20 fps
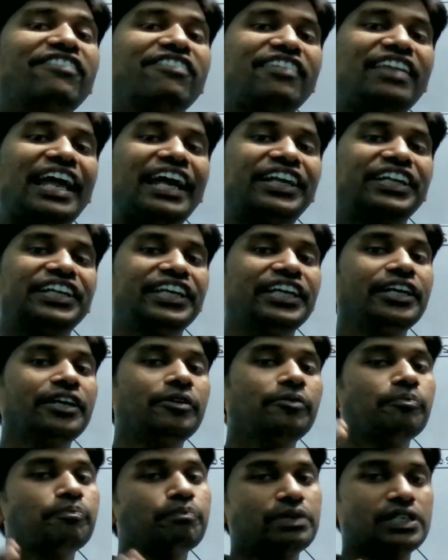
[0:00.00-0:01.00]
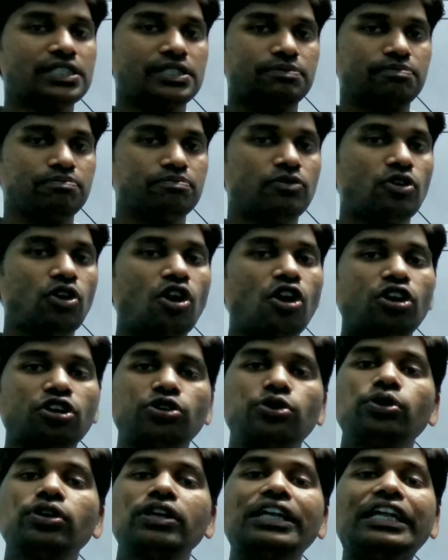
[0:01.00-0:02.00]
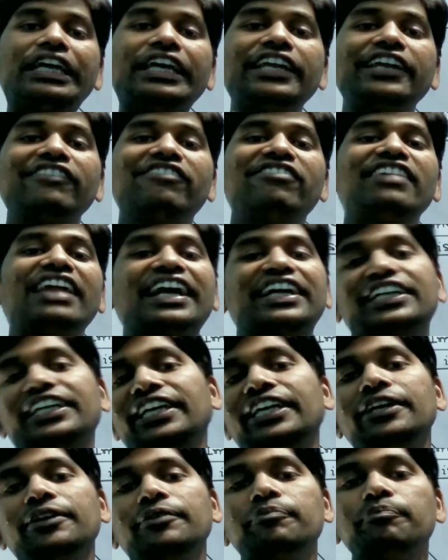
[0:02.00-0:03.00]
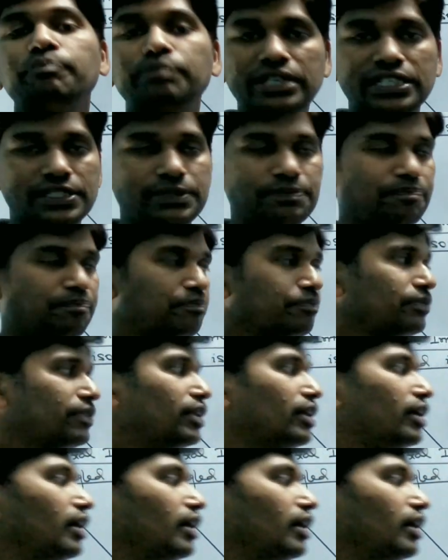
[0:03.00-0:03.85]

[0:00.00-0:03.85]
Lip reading: reflecting prism or totally reflecting prism.